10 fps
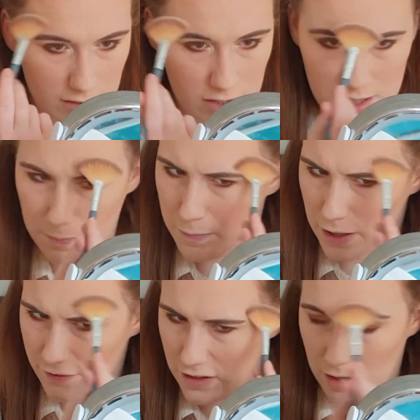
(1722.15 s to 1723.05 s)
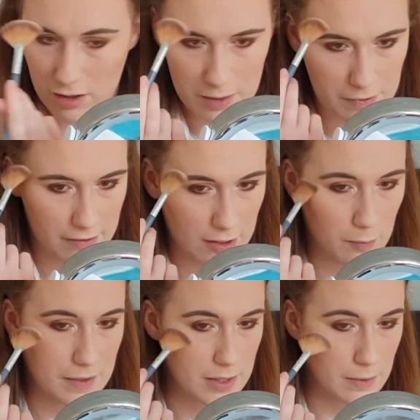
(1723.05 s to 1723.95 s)
just above the eyebrow a little
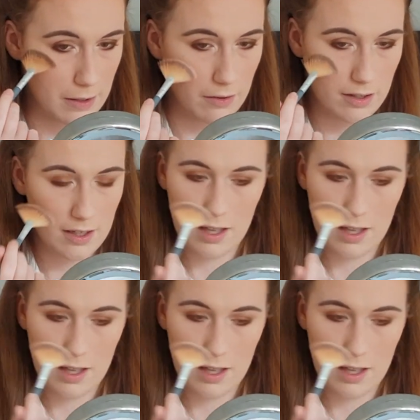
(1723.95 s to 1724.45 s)
bit as well.